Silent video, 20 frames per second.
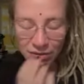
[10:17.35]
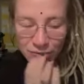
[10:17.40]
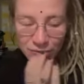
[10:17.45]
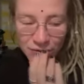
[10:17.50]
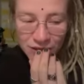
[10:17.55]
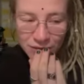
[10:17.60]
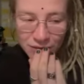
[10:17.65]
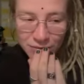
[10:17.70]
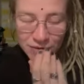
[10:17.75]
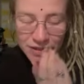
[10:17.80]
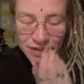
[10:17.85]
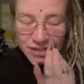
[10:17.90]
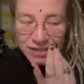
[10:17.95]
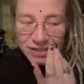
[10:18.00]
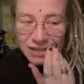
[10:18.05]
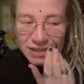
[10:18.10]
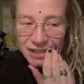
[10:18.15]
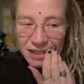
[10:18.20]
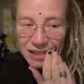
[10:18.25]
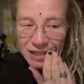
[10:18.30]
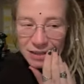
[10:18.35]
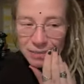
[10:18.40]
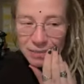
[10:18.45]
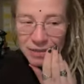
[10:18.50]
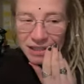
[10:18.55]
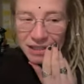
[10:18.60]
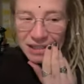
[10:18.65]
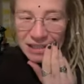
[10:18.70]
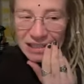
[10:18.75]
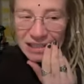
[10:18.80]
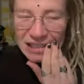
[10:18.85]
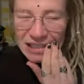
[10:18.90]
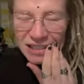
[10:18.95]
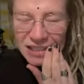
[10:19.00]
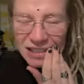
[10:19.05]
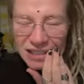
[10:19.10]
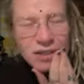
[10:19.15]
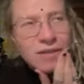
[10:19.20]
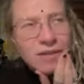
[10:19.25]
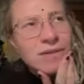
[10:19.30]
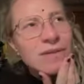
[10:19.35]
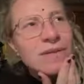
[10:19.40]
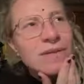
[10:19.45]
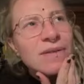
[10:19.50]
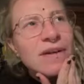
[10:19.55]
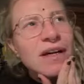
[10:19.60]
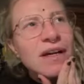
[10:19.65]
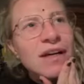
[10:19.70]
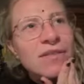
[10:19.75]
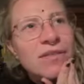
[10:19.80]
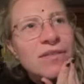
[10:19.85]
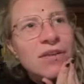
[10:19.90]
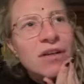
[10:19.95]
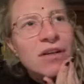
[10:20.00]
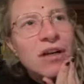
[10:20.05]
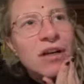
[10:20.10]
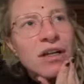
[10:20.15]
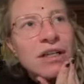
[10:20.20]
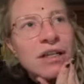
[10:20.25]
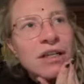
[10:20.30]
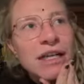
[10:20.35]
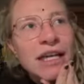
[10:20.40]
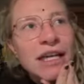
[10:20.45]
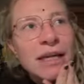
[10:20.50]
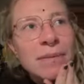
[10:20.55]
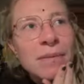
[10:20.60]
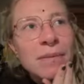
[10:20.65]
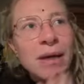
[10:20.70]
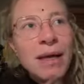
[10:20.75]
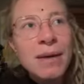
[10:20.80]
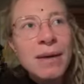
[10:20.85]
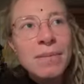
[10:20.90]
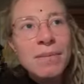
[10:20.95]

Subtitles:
what was her name? Nana? No, I forgot her name.